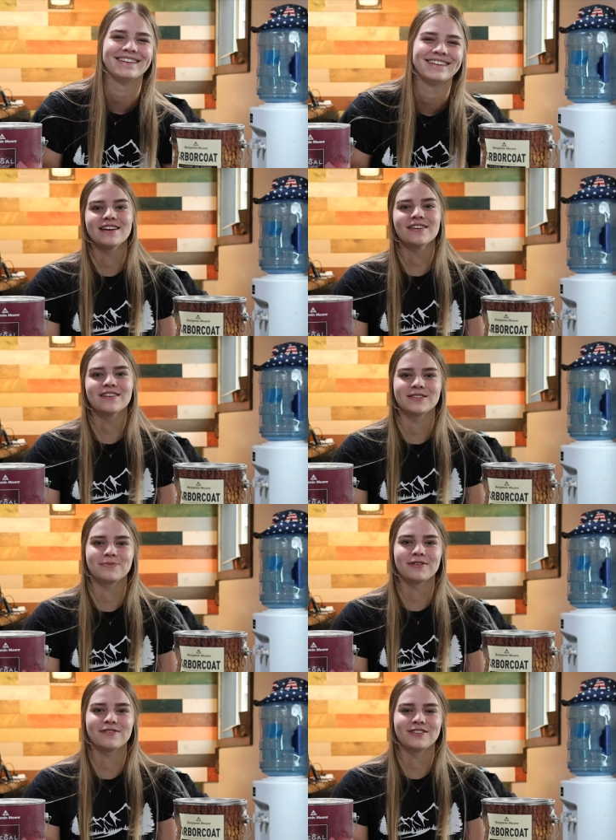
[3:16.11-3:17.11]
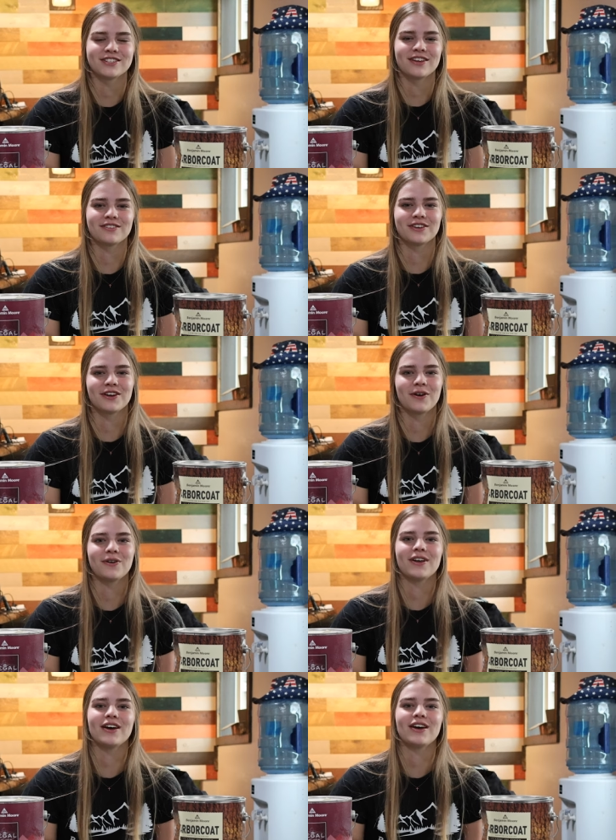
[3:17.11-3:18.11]
Here in Spearfish, South
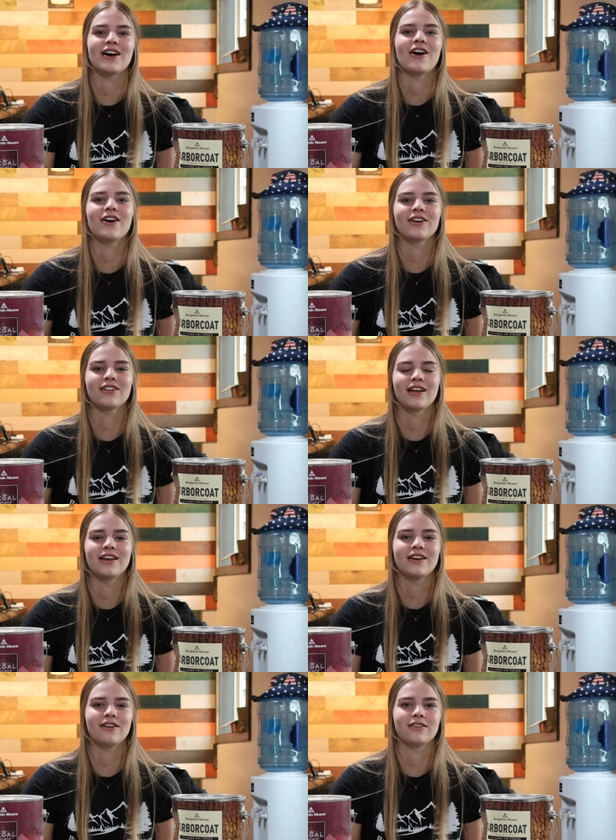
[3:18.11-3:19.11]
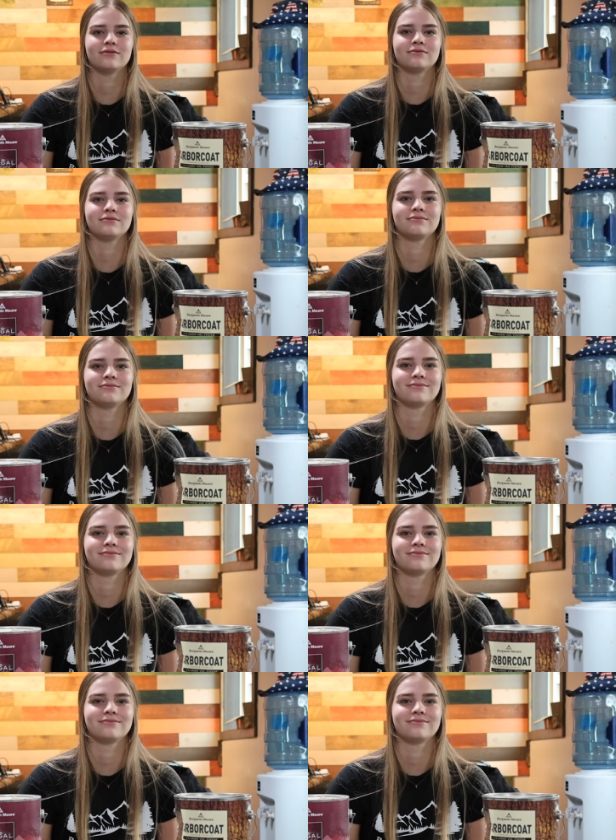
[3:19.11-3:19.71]
Dakota, our, in our, mm.